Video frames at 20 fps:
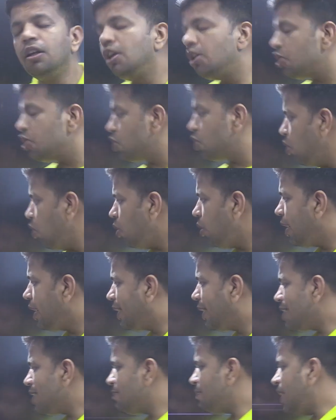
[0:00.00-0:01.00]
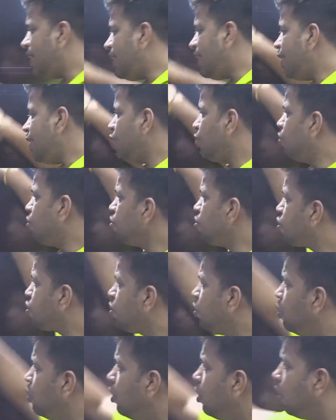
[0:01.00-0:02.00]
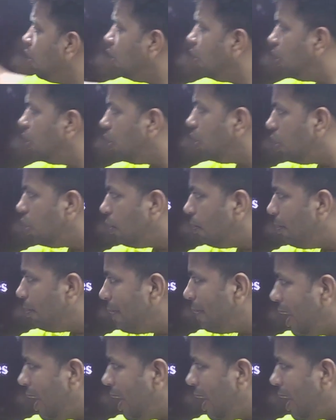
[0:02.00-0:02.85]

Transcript: So it is mainly used to map